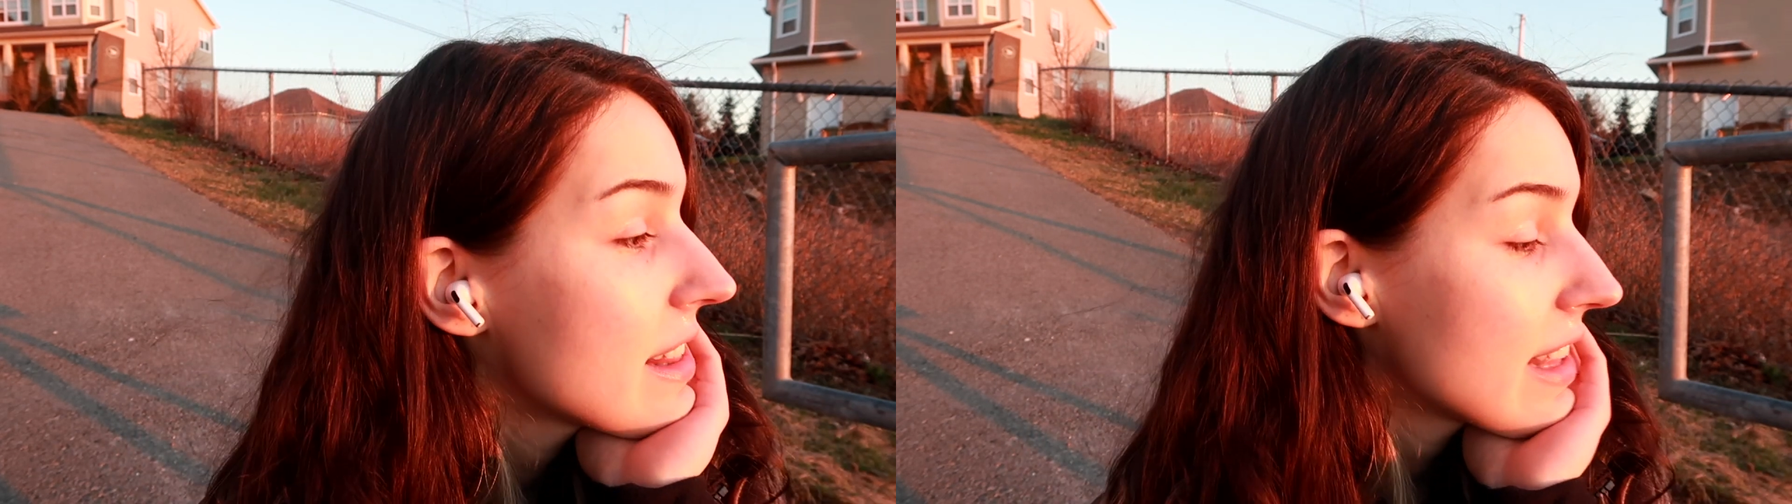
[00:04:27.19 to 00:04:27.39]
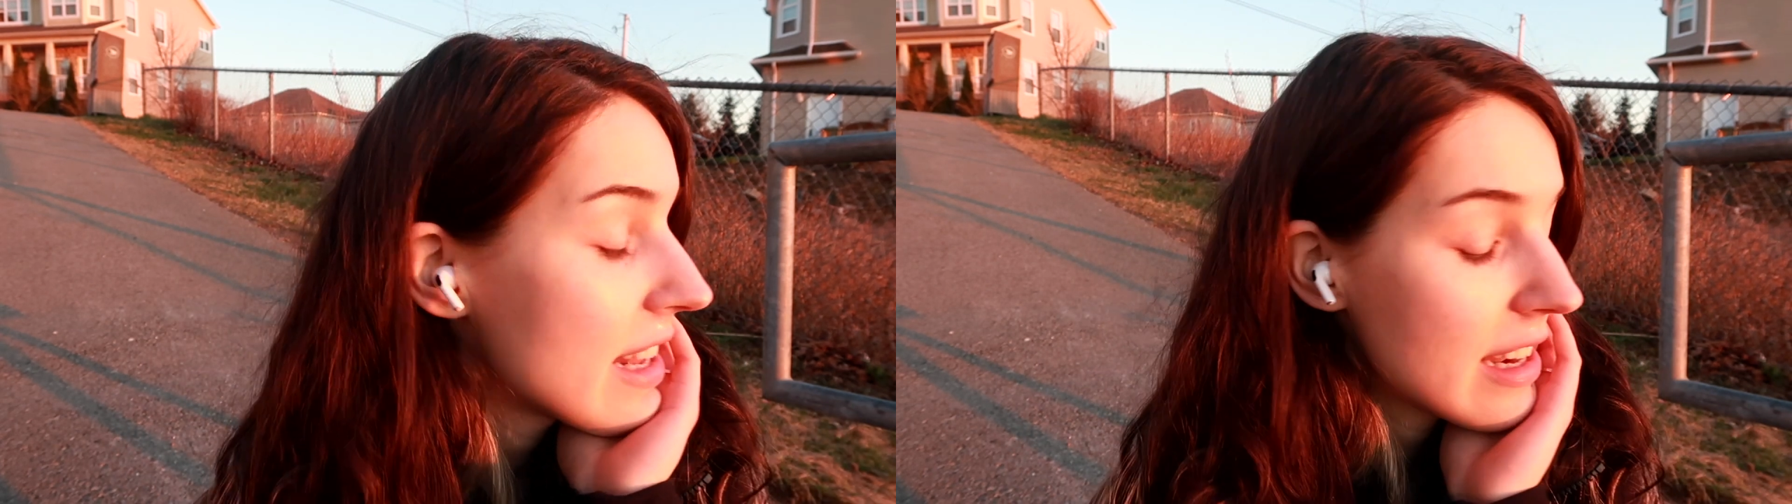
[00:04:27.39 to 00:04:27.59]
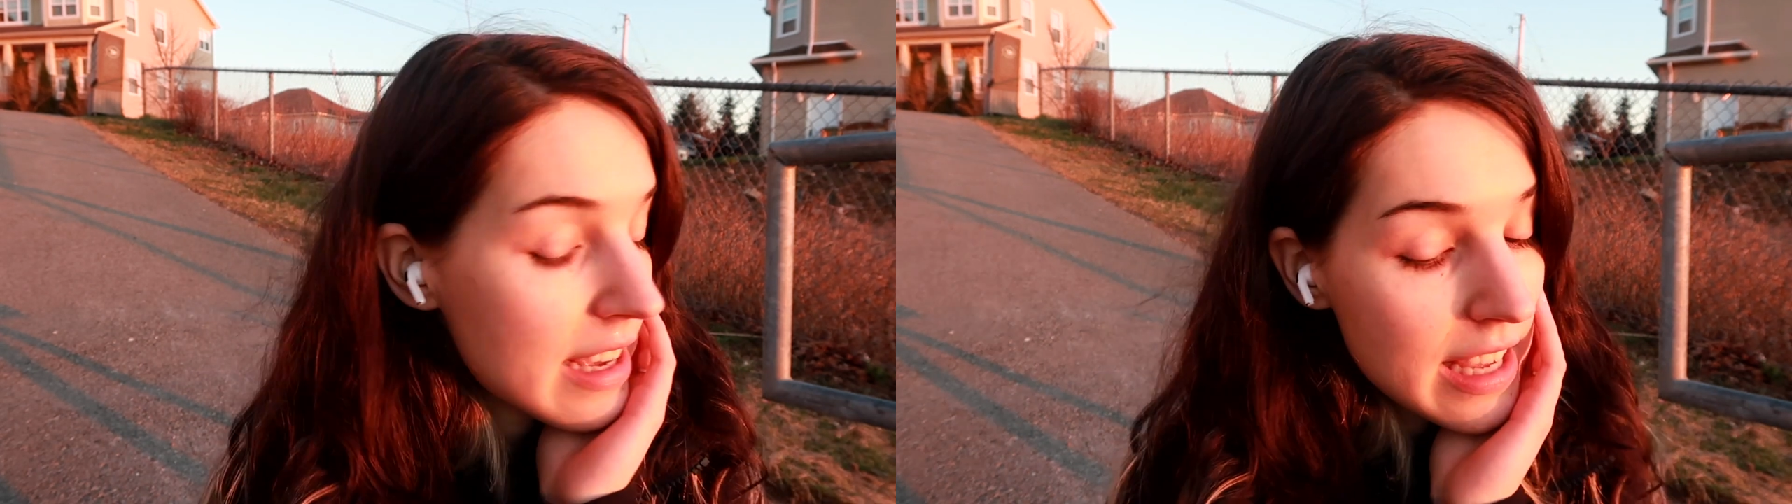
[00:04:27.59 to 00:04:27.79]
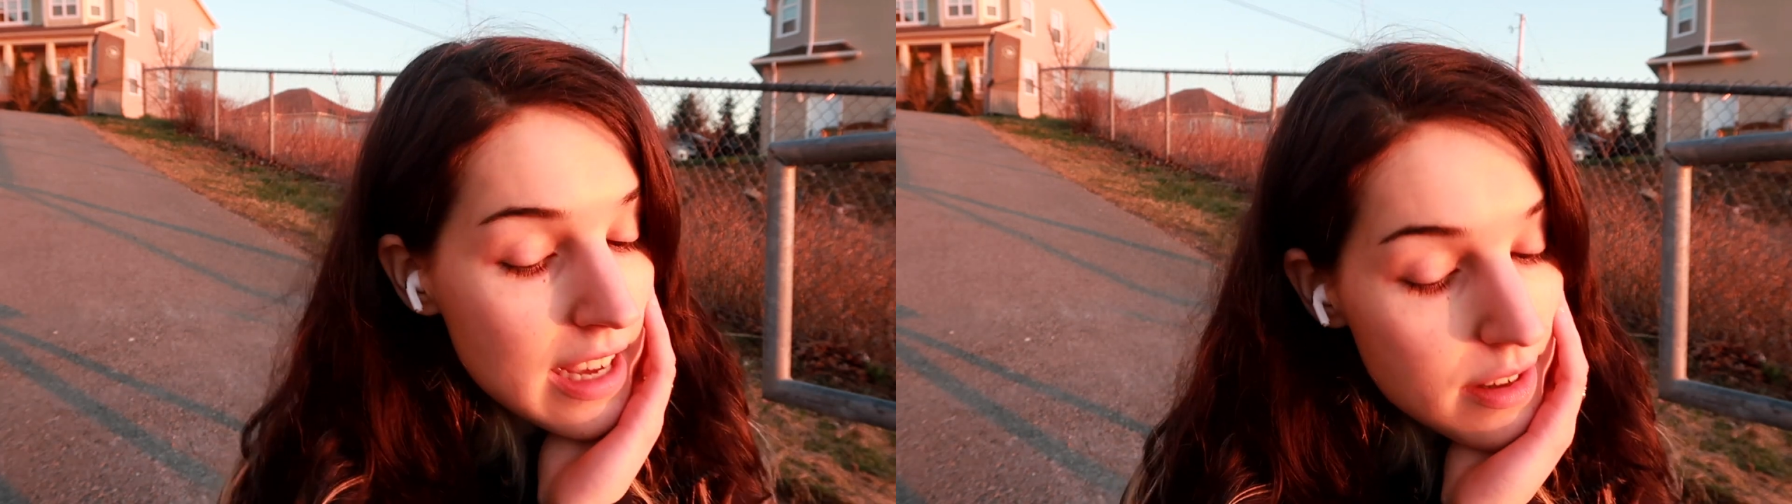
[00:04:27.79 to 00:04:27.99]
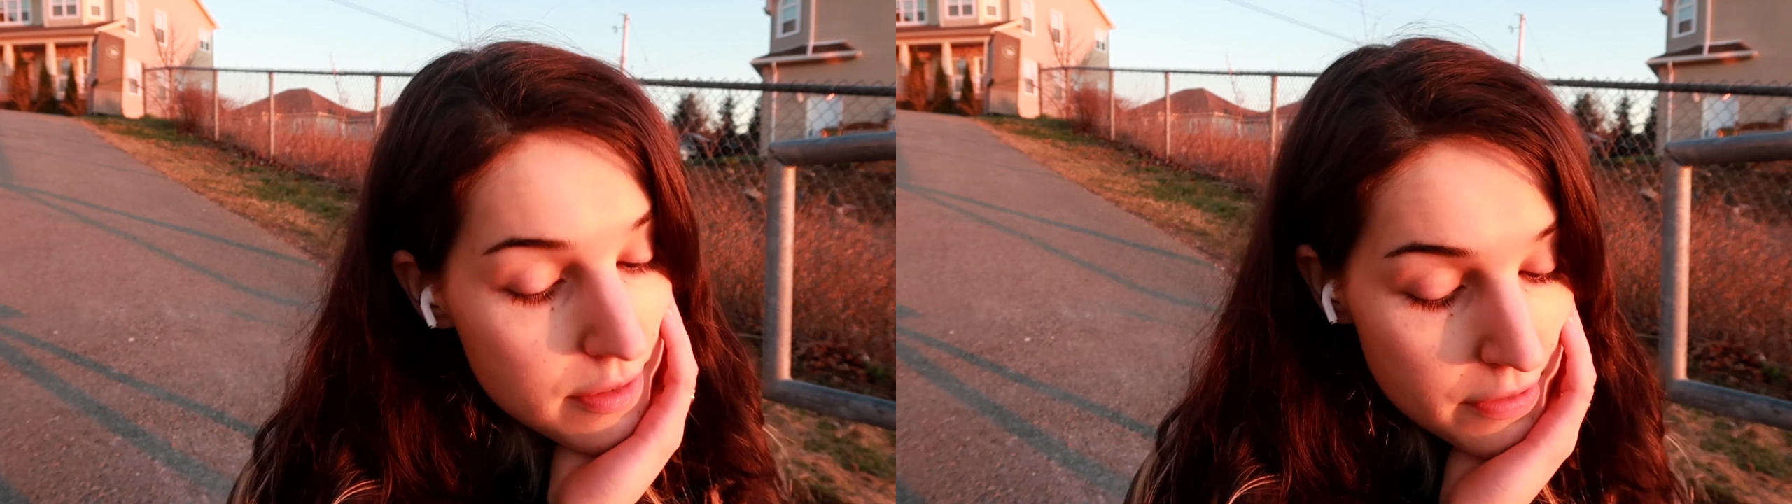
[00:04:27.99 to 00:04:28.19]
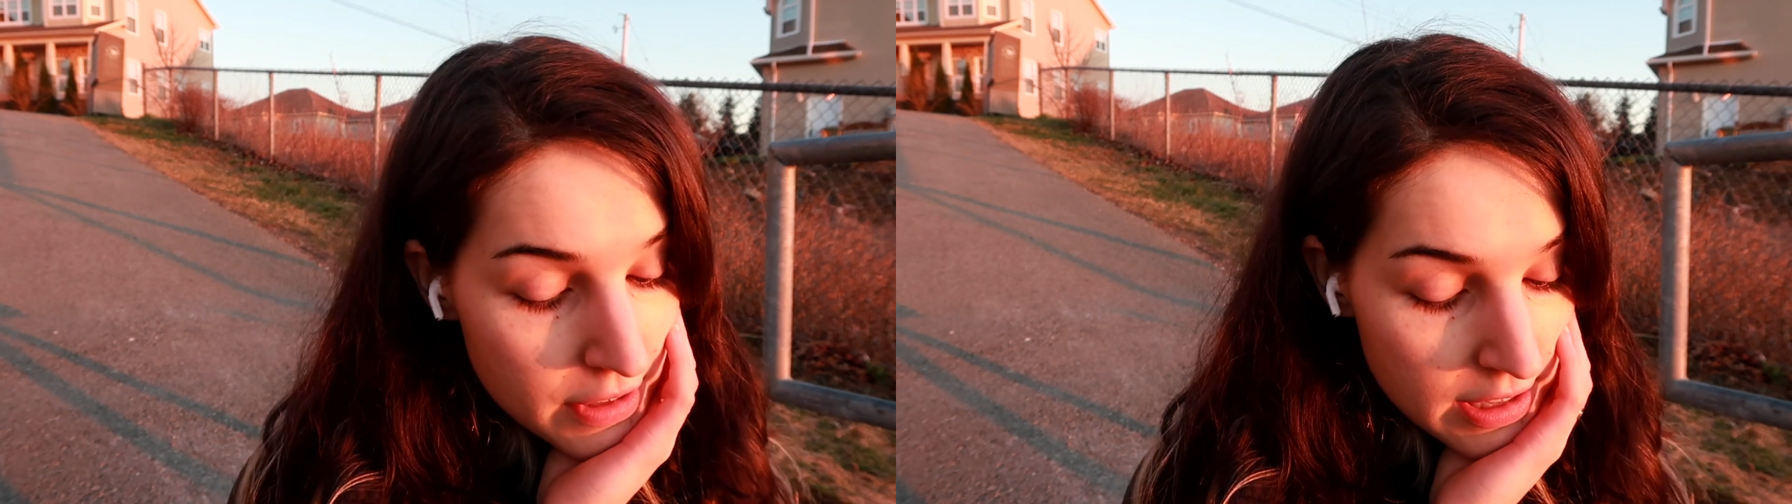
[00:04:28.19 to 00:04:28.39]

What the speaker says: and then I have